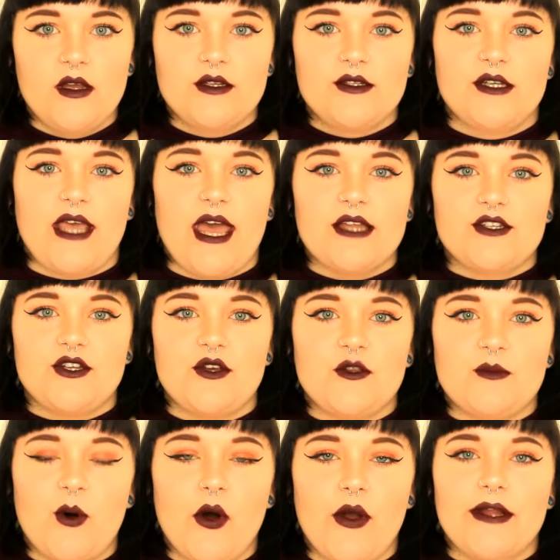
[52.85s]
to get to
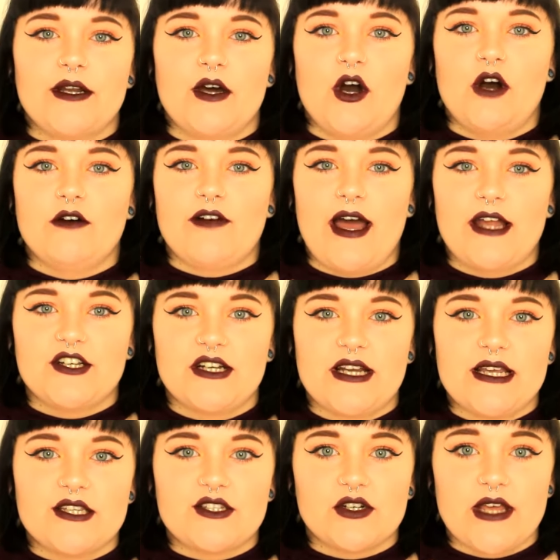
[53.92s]
the point of
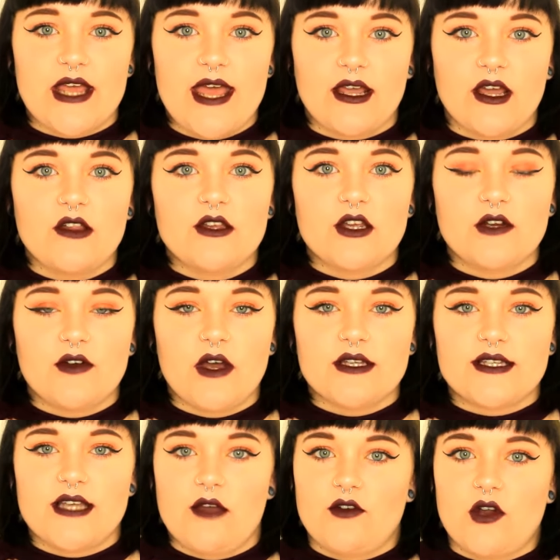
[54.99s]
actually studying at the
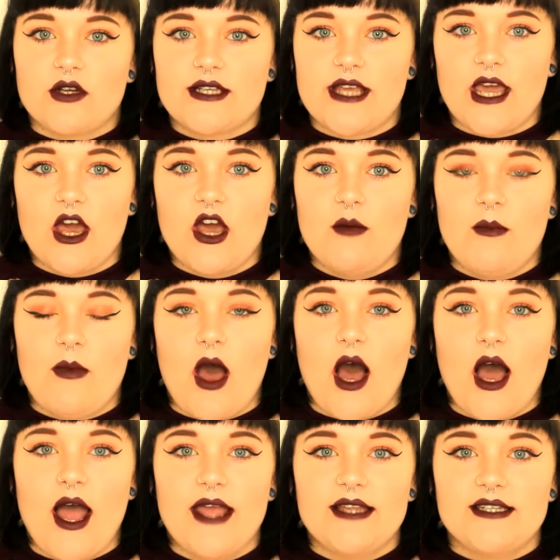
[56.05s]
University of Nottingham,
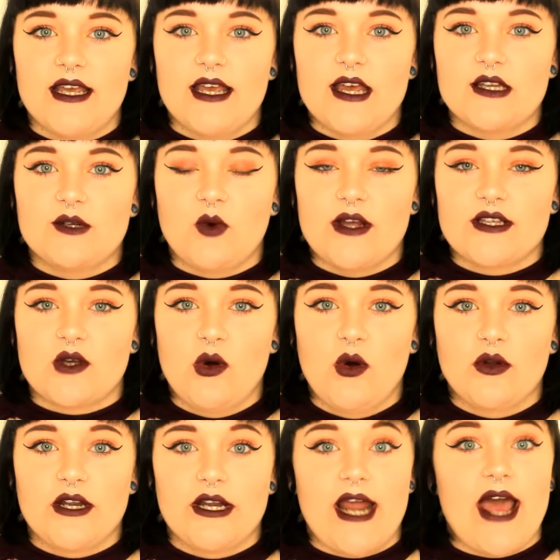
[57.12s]
I did what is
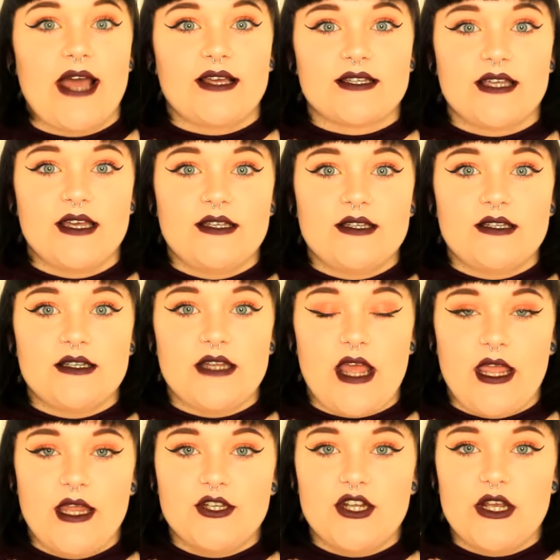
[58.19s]
called an Access to
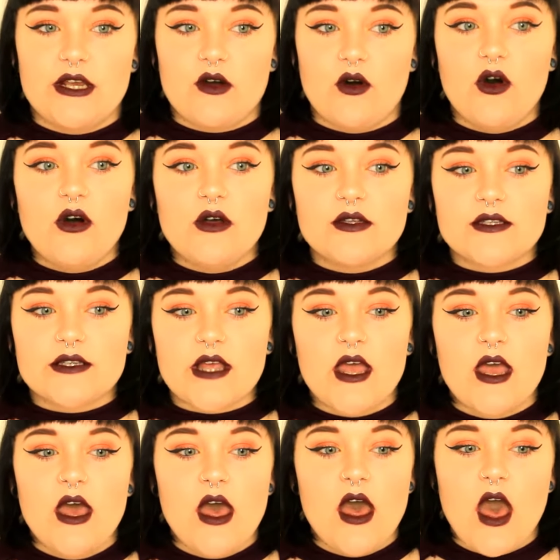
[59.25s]
HE course.
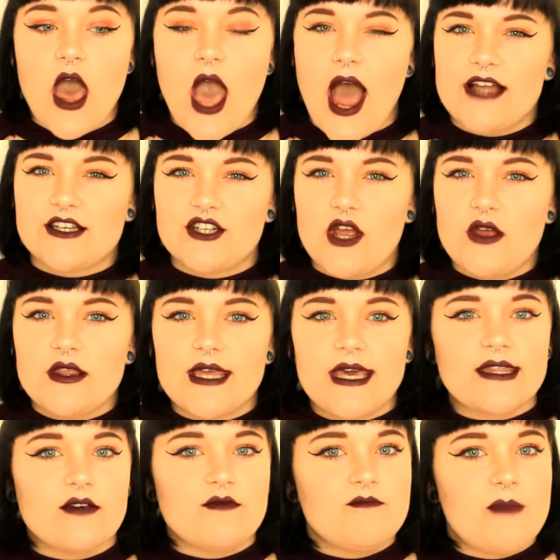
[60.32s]
I don't
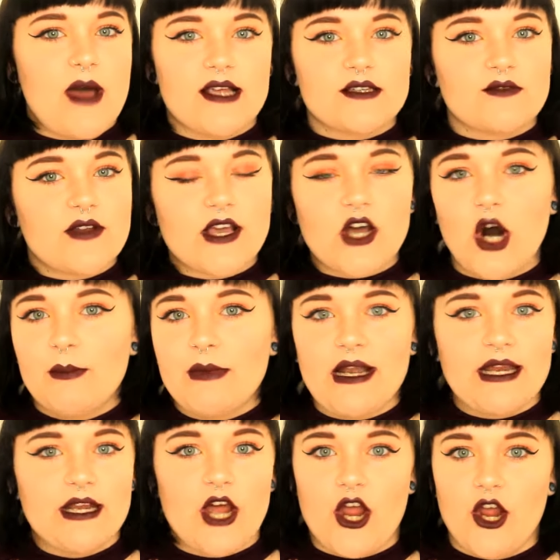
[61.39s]
think they're massively
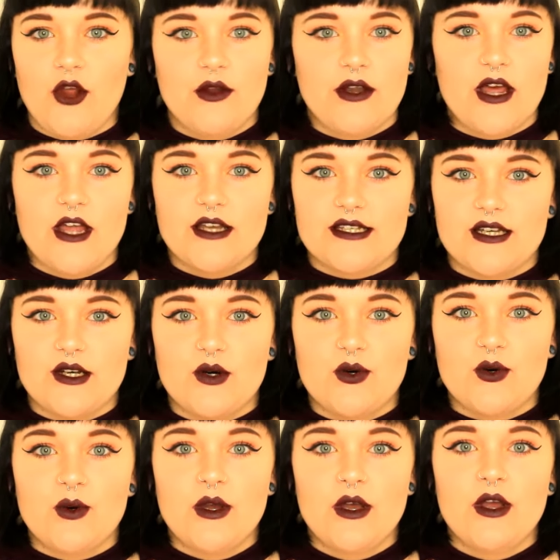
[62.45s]
commonly known
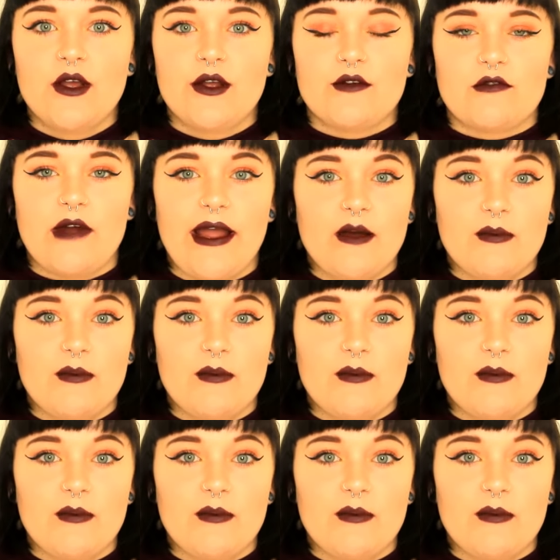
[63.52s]
right